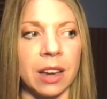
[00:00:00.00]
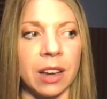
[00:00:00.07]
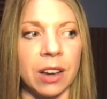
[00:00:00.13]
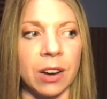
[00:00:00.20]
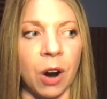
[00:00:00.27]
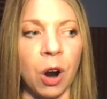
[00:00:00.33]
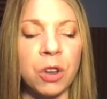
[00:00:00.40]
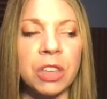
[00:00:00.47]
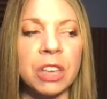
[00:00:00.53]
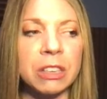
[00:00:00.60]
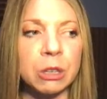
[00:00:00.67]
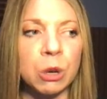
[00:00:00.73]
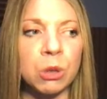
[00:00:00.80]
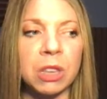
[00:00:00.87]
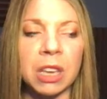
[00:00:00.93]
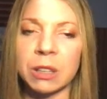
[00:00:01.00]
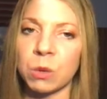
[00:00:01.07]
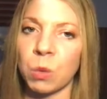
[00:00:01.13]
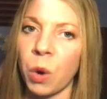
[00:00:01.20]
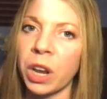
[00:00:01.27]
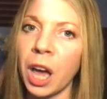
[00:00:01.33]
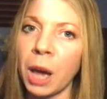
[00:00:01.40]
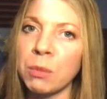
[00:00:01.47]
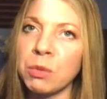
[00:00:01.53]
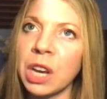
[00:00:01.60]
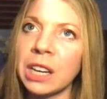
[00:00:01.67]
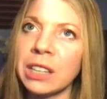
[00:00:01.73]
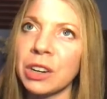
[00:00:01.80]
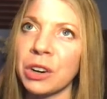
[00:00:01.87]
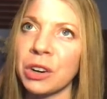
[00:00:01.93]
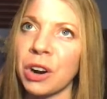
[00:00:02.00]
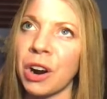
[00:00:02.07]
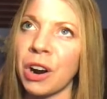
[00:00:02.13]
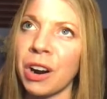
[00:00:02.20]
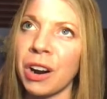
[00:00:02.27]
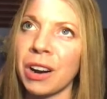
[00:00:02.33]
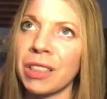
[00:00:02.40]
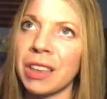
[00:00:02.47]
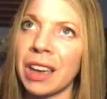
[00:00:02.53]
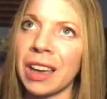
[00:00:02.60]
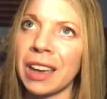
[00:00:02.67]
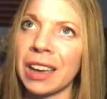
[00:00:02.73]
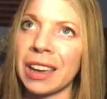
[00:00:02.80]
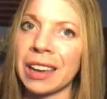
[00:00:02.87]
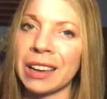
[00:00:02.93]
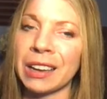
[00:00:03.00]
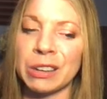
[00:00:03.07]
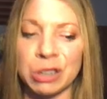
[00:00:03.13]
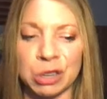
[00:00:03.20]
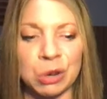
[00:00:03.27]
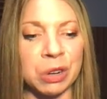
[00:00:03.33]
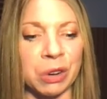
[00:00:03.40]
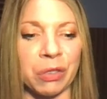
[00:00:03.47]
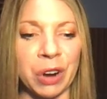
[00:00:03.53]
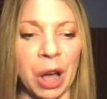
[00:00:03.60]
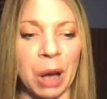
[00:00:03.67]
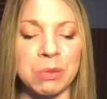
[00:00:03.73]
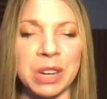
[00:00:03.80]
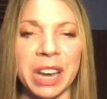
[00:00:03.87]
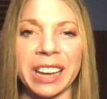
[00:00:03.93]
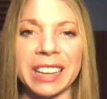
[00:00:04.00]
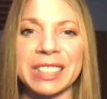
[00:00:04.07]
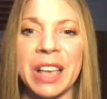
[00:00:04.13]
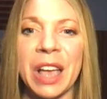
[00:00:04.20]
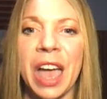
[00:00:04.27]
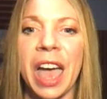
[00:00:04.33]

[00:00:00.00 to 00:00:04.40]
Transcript: are these two things one object or are they two different objects?